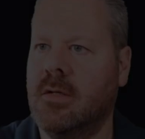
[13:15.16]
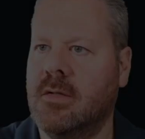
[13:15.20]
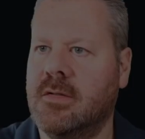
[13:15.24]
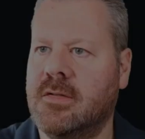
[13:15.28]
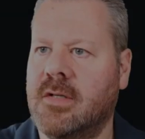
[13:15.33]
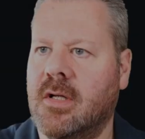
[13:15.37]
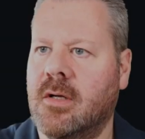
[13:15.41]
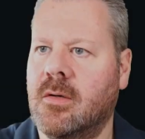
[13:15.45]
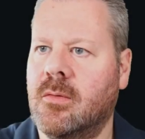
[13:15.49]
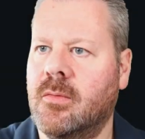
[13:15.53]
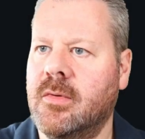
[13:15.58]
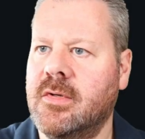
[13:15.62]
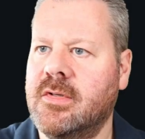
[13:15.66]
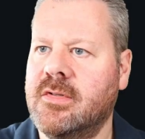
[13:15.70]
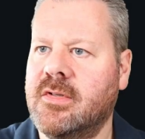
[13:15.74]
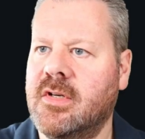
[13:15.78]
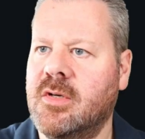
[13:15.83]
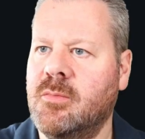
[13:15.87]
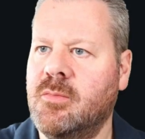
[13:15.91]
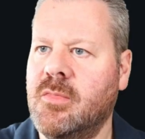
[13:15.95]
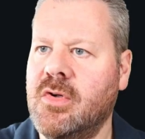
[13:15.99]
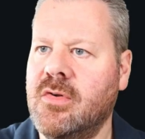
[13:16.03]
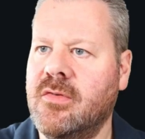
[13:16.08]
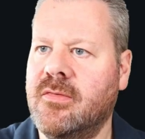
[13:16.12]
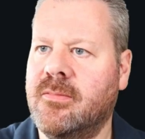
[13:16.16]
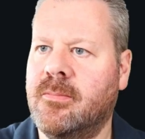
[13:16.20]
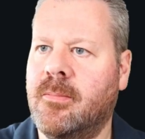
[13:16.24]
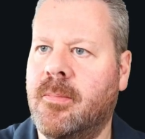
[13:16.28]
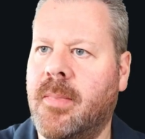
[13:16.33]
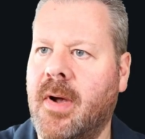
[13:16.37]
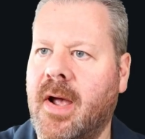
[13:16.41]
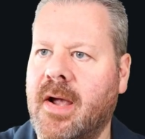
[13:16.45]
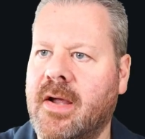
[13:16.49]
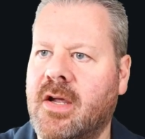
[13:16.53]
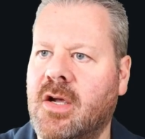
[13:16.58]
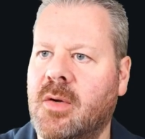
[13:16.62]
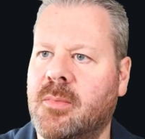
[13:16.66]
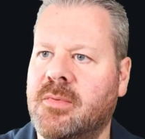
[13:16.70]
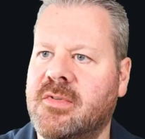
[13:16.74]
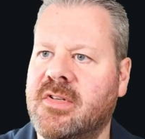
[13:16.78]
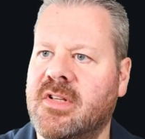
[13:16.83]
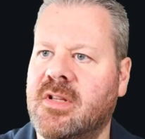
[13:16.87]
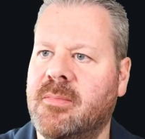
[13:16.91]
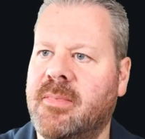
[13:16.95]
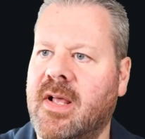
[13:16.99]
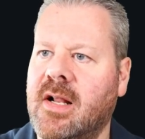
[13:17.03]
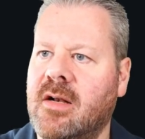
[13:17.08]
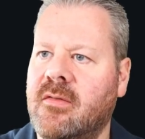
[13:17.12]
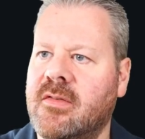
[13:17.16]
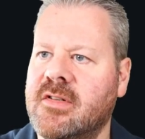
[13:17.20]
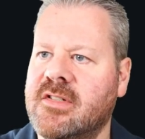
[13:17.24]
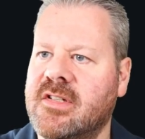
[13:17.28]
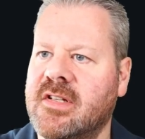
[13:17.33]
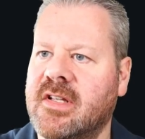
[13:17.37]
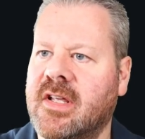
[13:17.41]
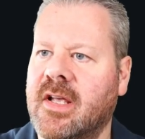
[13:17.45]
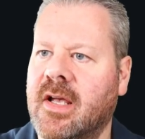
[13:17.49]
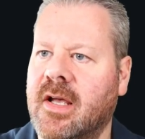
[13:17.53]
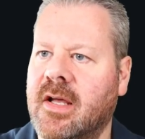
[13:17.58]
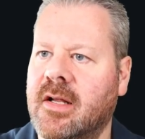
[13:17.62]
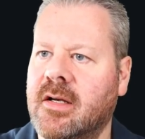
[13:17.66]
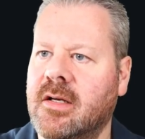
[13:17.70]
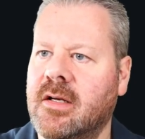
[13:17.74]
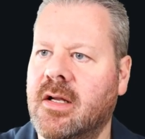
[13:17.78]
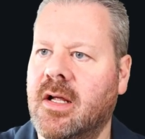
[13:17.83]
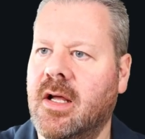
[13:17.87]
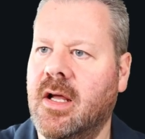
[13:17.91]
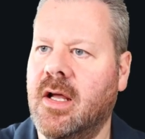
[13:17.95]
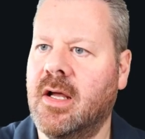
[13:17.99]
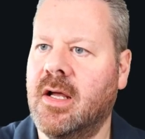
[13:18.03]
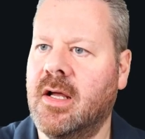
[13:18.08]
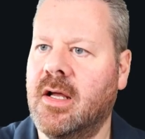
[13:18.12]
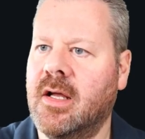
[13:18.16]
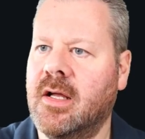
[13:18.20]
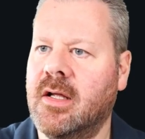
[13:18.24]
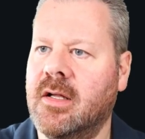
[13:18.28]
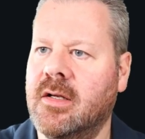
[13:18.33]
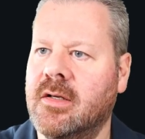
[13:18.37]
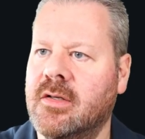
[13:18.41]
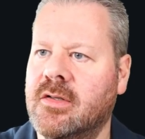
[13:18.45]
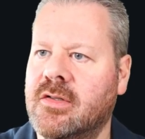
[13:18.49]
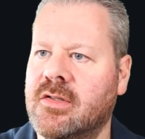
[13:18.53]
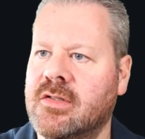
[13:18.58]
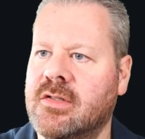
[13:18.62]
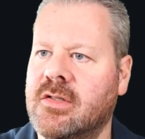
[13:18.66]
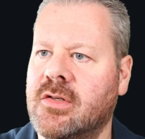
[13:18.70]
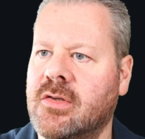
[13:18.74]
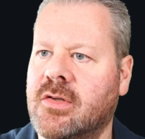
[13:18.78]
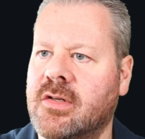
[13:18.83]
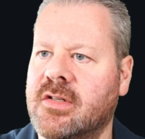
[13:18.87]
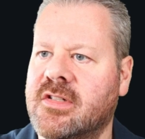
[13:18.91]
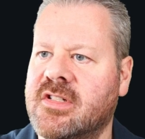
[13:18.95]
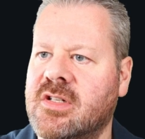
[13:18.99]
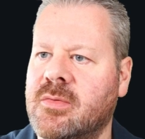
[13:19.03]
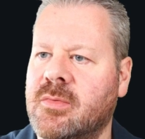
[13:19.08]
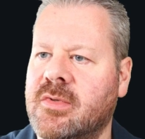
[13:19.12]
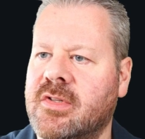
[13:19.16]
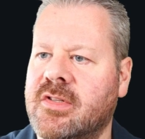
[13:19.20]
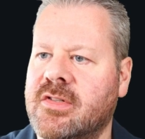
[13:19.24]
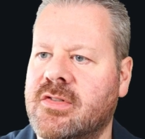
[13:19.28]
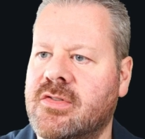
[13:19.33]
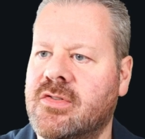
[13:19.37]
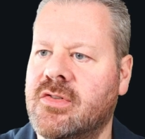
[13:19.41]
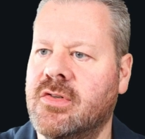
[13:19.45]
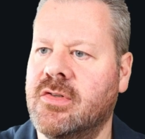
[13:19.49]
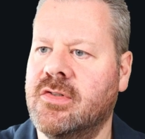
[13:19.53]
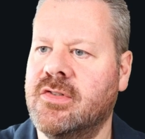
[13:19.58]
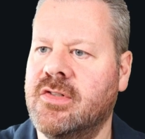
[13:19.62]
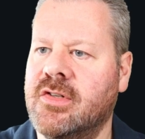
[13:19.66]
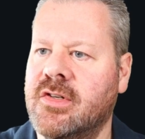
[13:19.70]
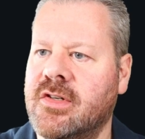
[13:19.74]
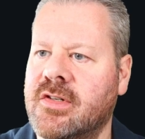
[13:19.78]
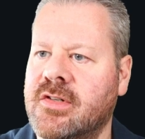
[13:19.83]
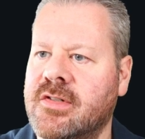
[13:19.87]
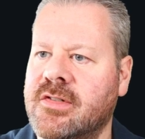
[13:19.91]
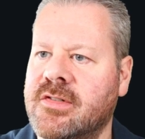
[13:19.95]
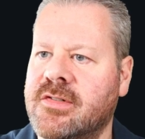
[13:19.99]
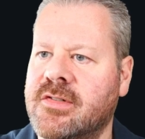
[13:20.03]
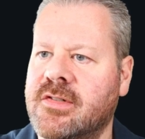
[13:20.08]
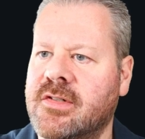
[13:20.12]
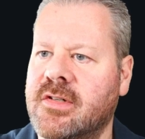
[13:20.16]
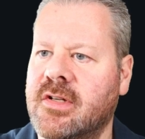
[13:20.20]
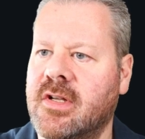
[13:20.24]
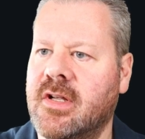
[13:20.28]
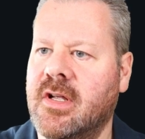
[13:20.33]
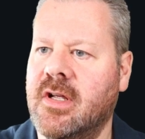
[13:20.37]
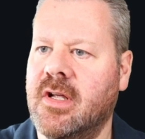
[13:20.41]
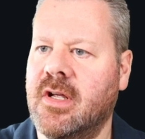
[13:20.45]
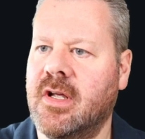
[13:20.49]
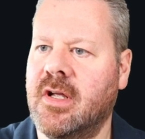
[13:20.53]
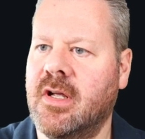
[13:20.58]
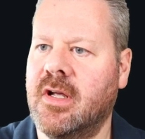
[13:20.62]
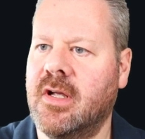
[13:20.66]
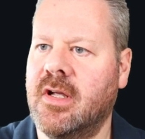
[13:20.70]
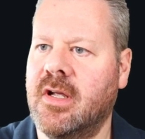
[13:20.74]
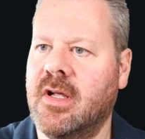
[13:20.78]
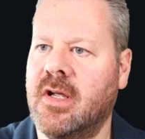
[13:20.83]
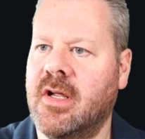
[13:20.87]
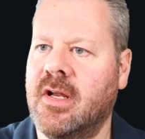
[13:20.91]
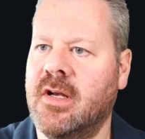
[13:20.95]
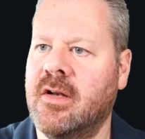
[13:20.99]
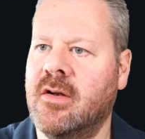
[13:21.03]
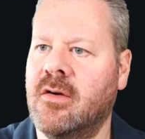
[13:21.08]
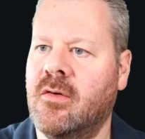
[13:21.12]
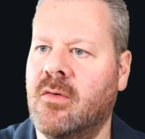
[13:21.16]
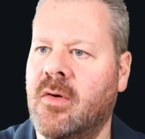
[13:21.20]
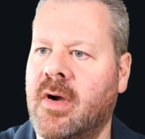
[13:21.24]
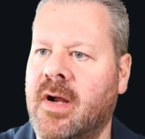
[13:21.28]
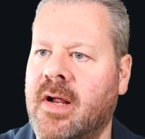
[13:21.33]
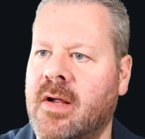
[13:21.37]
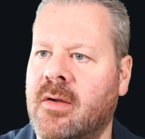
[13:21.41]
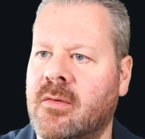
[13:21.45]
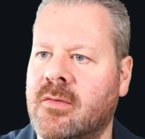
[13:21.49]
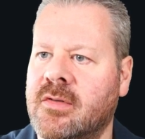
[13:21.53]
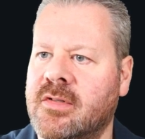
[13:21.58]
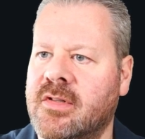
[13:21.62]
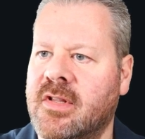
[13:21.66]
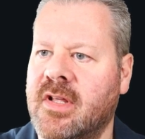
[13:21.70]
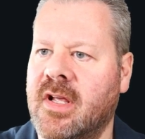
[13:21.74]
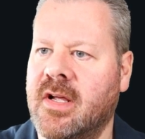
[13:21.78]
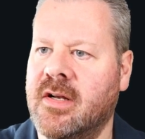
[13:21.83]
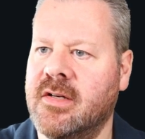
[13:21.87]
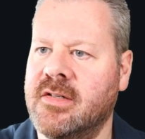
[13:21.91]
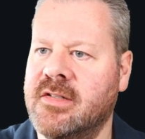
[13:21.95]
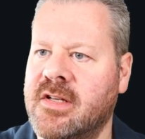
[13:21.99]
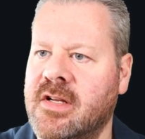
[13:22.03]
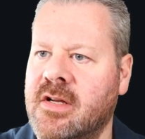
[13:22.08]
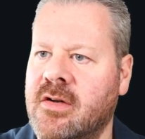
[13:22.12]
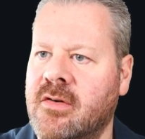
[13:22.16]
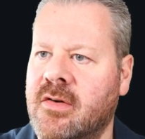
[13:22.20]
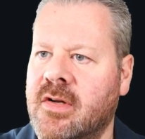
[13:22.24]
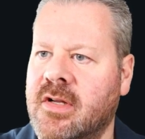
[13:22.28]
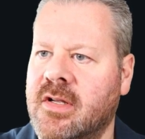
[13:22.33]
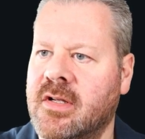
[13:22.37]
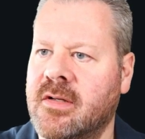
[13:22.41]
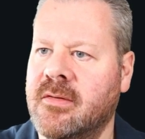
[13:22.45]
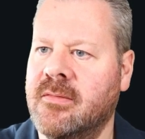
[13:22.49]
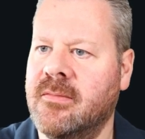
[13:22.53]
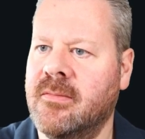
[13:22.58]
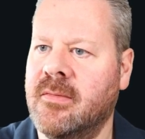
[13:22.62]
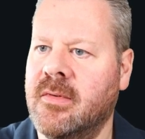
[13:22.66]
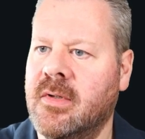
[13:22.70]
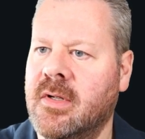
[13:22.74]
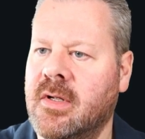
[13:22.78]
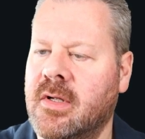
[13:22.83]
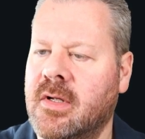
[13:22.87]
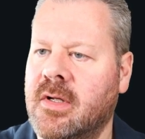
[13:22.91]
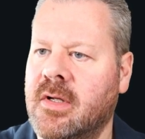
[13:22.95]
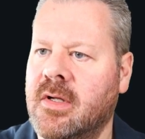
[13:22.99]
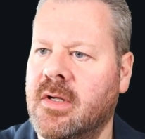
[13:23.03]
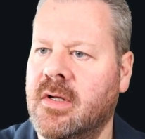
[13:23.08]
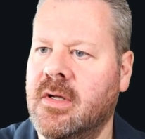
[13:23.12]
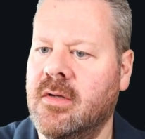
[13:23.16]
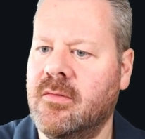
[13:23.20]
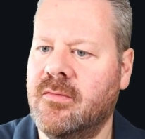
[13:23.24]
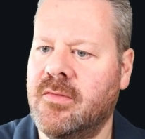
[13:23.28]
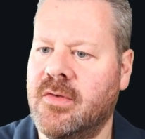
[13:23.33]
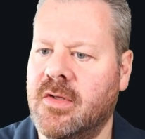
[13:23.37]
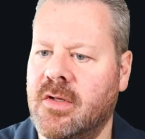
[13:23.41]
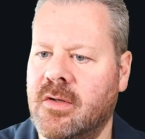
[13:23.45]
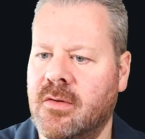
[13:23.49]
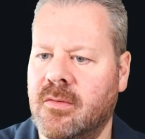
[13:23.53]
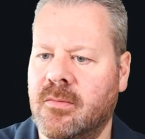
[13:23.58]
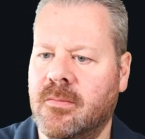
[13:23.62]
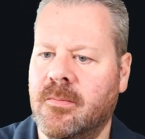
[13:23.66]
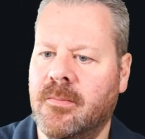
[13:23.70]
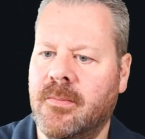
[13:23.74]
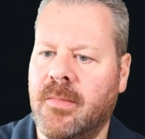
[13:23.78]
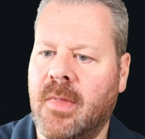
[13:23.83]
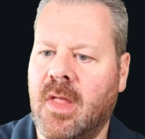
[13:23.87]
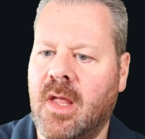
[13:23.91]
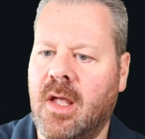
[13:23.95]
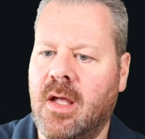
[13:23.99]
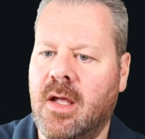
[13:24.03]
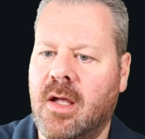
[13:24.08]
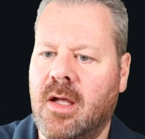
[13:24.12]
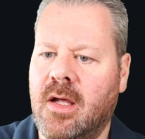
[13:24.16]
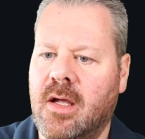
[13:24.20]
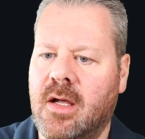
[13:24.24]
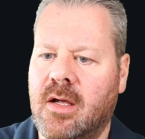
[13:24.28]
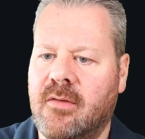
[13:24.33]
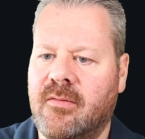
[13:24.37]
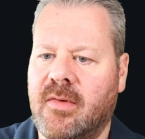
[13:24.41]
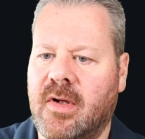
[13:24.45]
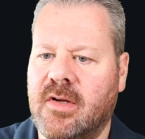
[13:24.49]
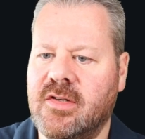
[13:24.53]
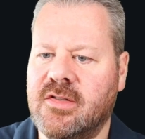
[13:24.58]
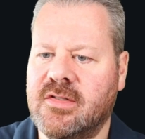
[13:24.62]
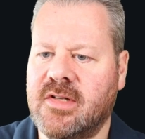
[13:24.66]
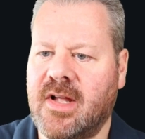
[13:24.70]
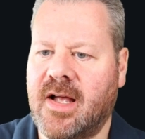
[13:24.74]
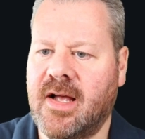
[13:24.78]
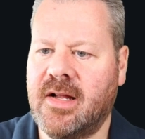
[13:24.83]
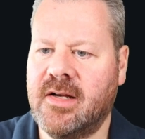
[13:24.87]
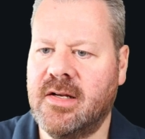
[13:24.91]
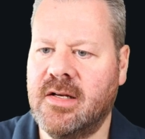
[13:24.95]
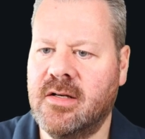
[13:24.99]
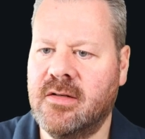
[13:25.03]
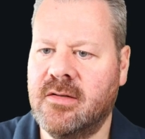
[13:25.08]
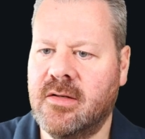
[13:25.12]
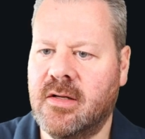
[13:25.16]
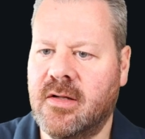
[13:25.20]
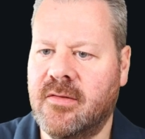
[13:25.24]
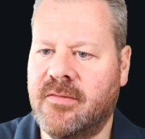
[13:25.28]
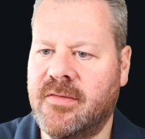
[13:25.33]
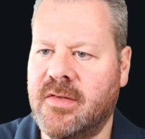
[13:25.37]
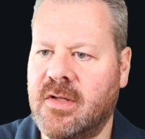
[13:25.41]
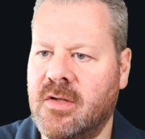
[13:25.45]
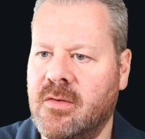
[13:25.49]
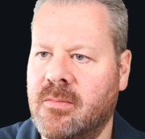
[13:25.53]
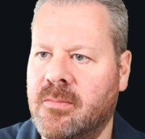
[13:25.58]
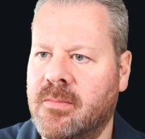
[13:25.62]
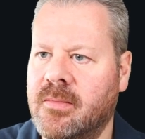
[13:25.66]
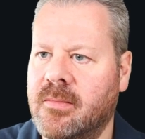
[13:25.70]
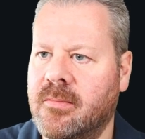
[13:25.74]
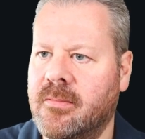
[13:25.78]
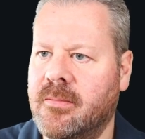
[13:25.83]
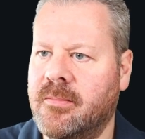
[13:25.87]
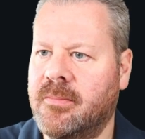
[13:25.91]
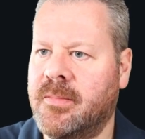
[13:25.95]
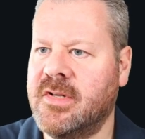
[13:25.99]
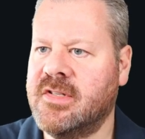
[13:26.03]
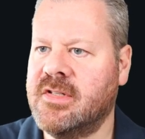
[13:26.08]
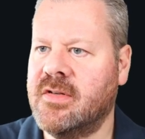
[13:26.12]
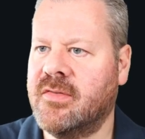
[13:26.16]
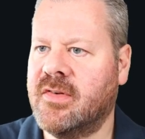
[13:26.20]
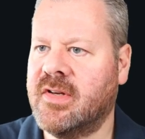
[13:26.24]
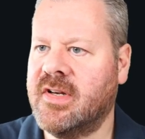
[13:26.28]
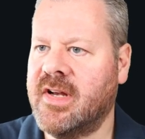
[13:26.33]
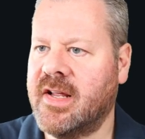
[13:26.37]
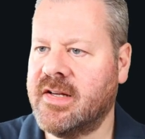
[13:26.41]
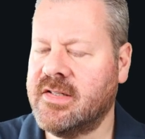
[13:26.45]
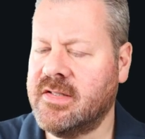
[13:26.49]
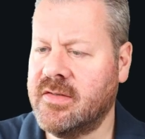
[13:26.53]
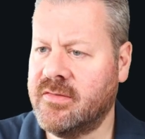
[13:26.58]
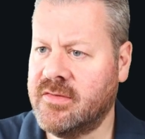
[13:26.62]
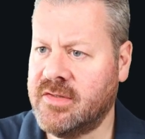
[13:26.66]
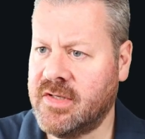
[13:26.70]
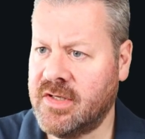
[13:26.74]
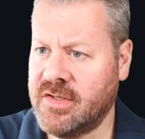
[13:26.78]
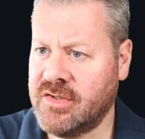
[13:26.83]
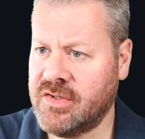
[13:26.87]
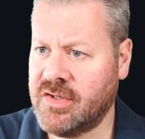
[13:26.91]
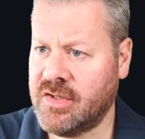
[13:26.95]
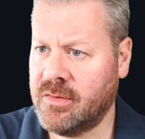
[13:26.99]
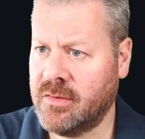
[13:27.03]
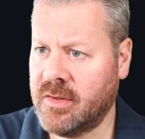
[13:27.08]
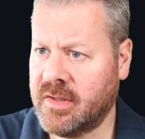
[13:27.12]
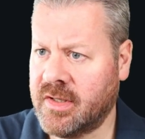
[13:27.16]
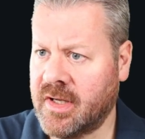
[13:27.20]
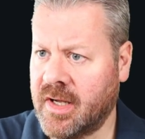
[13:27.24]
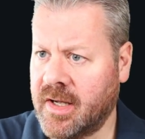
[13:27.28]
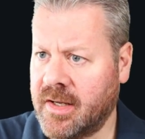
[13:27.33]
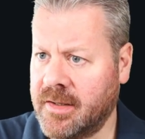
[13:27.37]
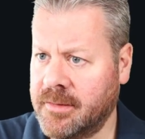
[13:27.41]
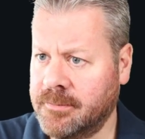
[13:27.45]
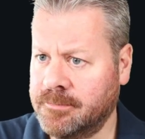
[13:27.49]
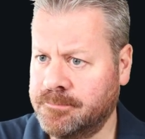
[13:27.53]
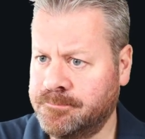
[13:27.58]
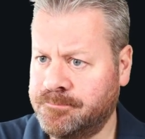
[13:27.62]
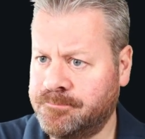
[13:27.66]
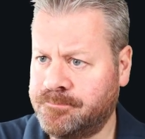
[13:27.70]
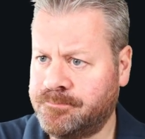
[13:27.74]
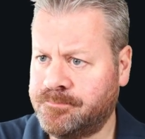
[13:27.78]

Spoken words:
So we're just going to move back up to the pelvis again and just look at some of the structures in and around the anterior view. If I just add in a few bits of connective tissue again,